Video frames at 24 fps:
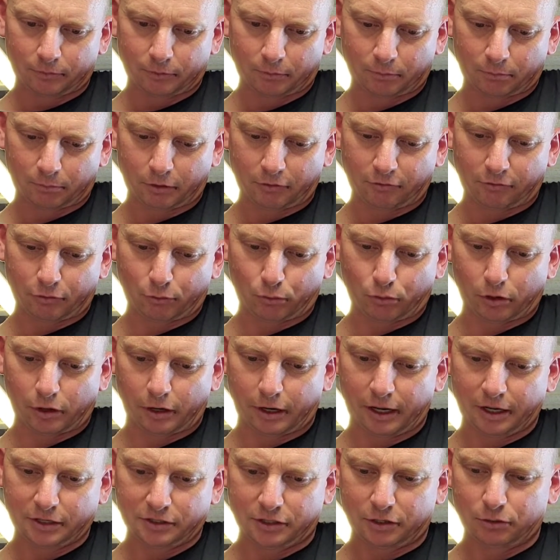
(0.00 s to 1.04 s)
I mean, for what it
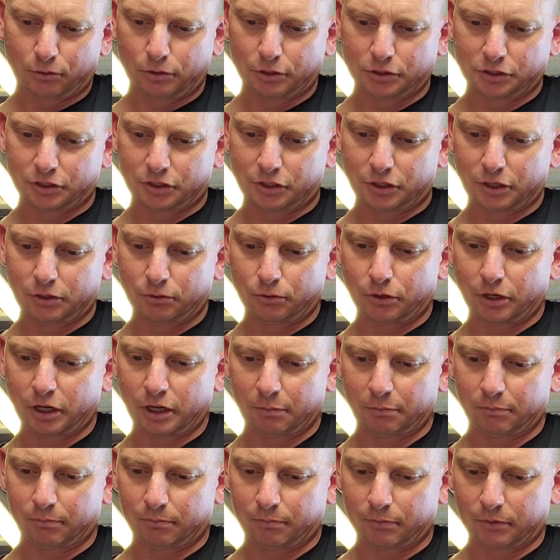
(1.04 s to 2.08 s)
is, it'll
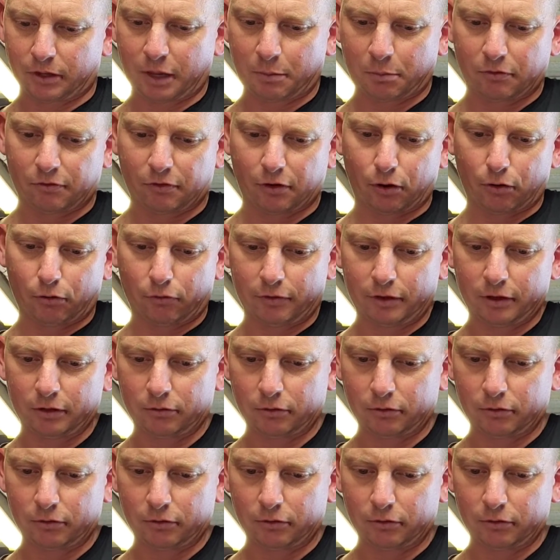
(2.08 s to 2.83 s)
keep evolving.